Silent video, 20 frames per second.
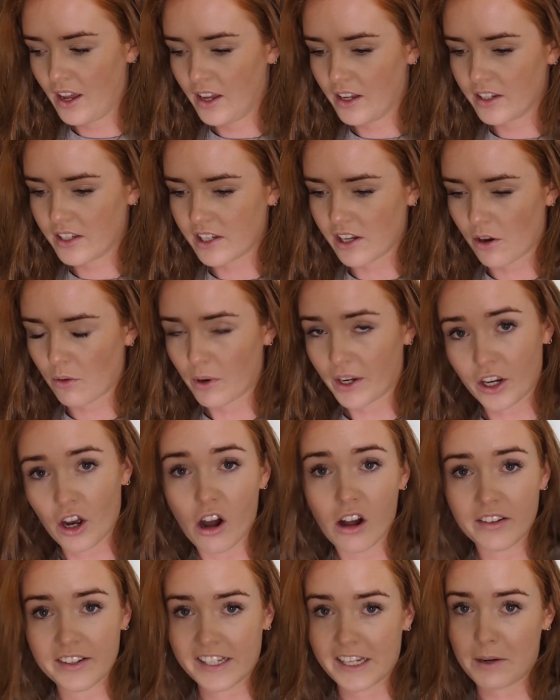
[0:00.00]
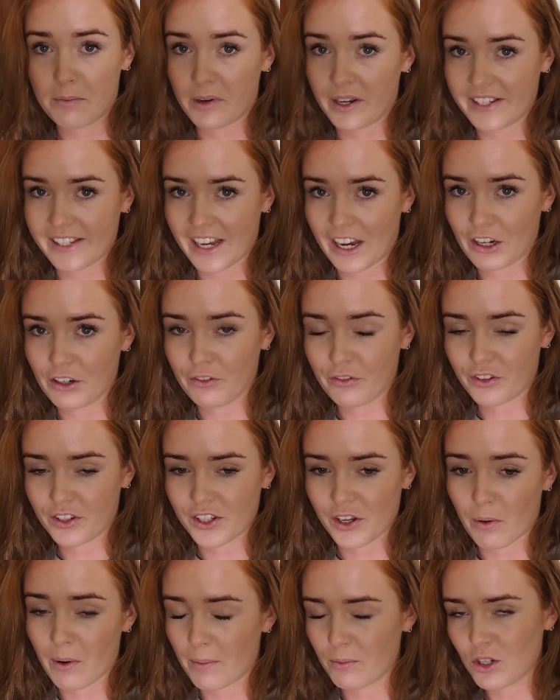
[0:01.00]
So I can't see myself,
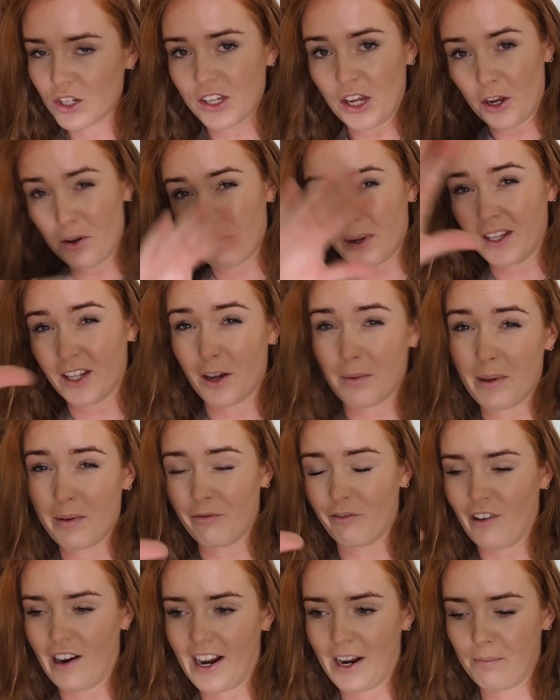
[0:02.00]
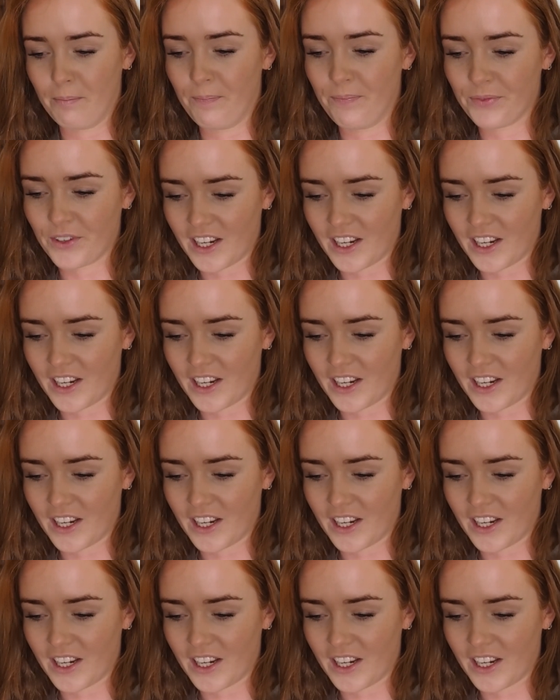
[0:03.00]
so I'm just hoping that I'm in frame.